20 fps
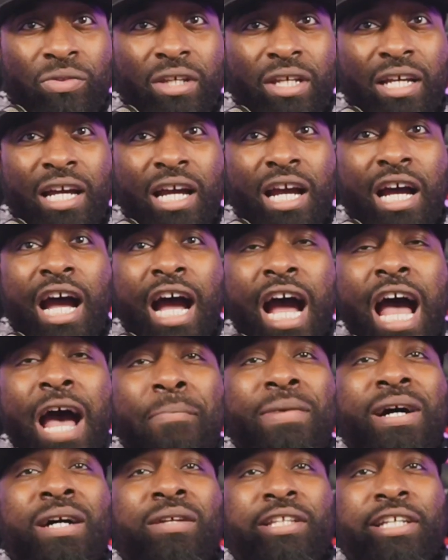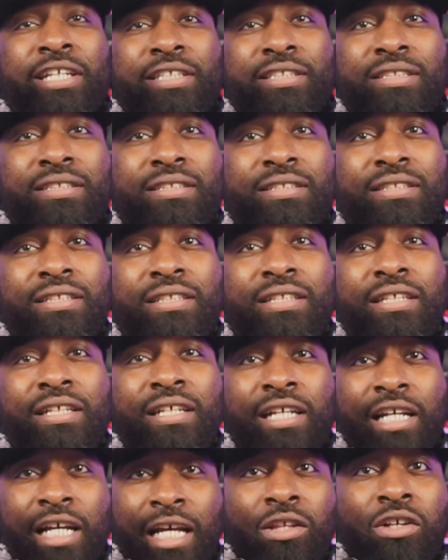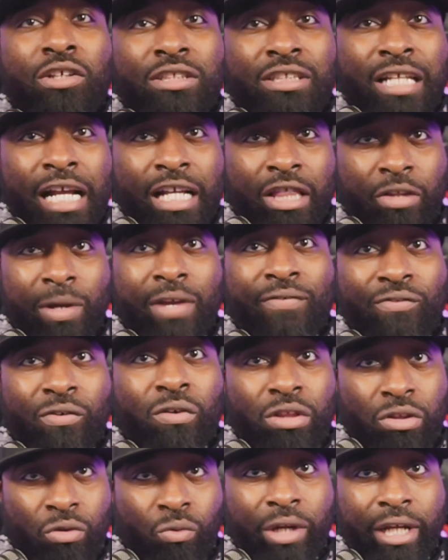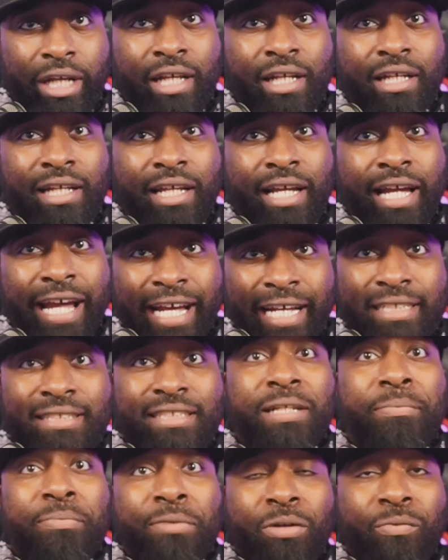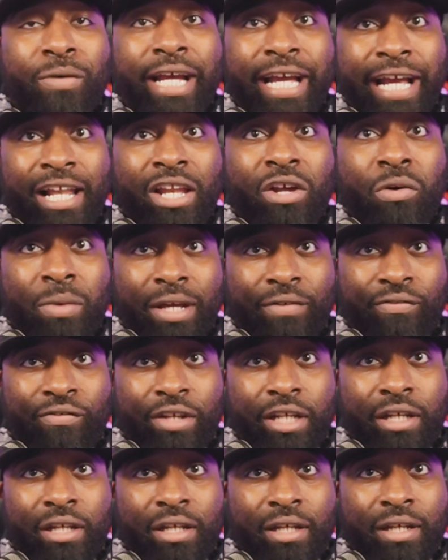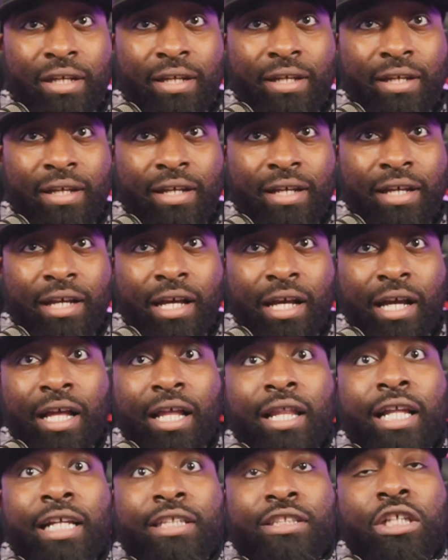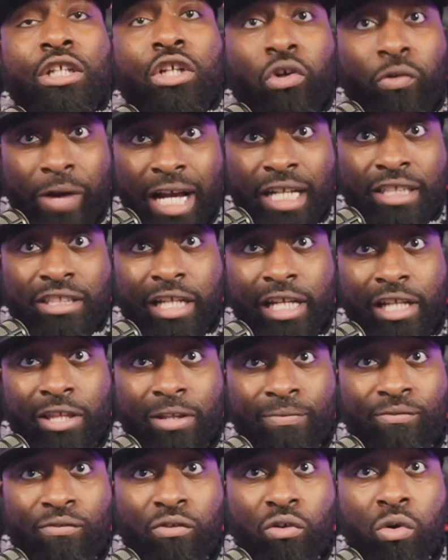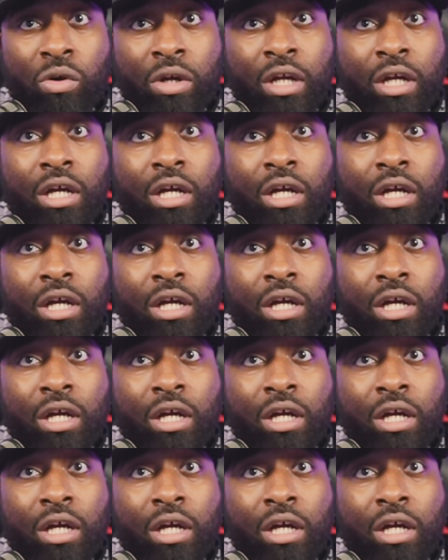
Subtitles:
How about this? It looks like 343 has something with Halo Infinite. Let's congratulate them for it.